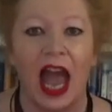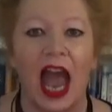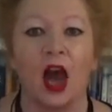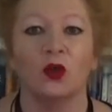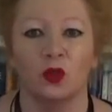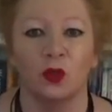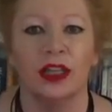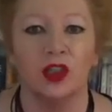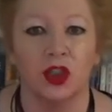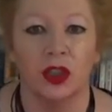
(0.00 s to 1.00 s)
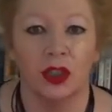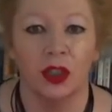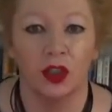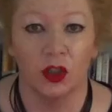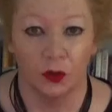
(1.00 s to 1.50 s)
outreach
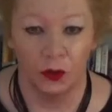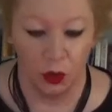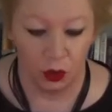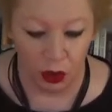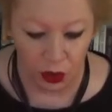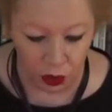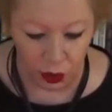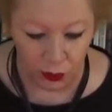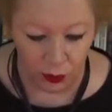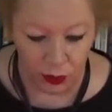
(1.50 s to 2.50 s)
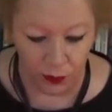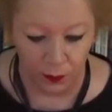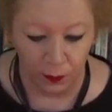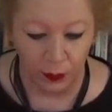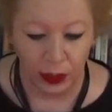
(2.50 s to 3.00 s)
to future students.
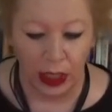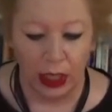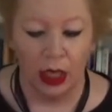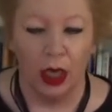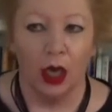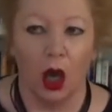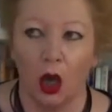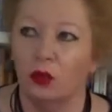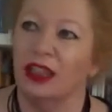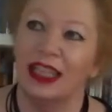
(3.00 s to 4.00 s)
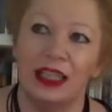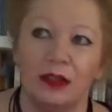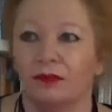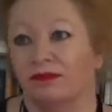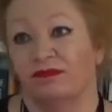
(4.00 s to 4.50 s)
Only
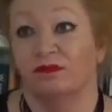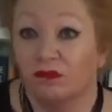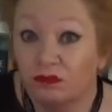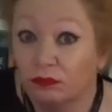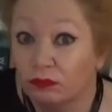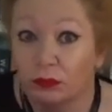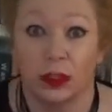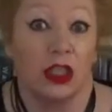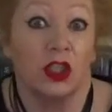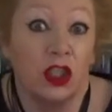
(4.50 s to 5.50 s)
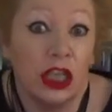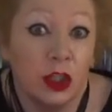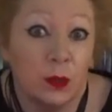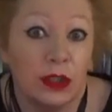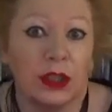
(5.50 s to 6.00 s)

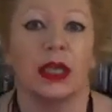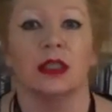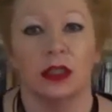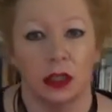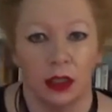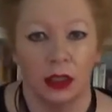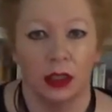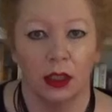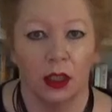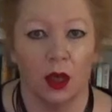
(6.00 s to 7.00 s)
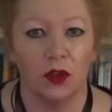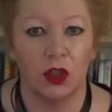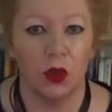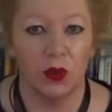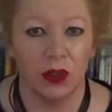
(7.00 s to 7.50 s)
6% of
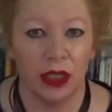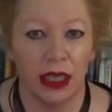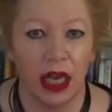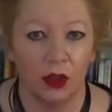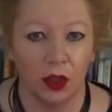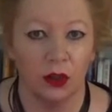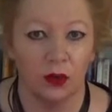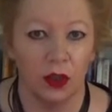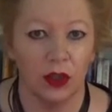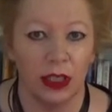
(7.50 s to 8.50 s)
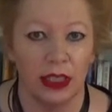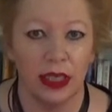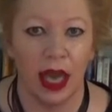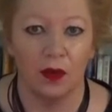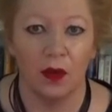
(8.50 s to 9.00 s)
students in our universities
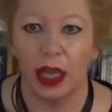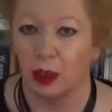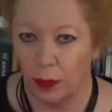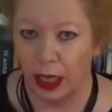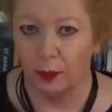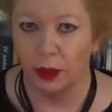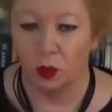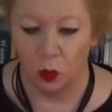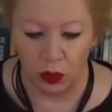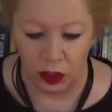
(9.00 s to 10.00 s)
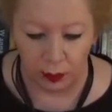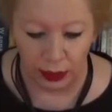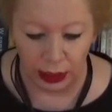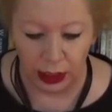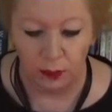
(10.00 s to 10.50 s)
have an impairment or
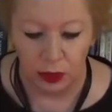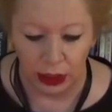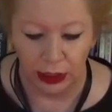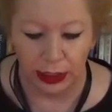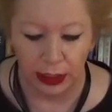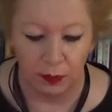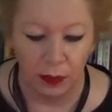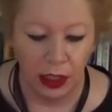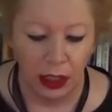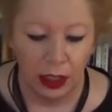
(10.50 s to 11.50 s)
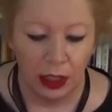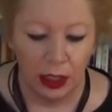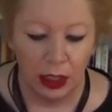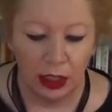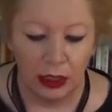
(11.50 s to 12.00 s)
disability declared.
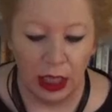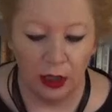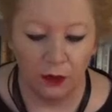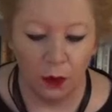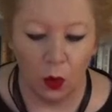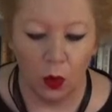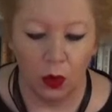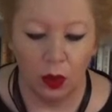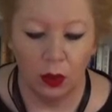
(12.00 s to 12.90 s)
Therefore,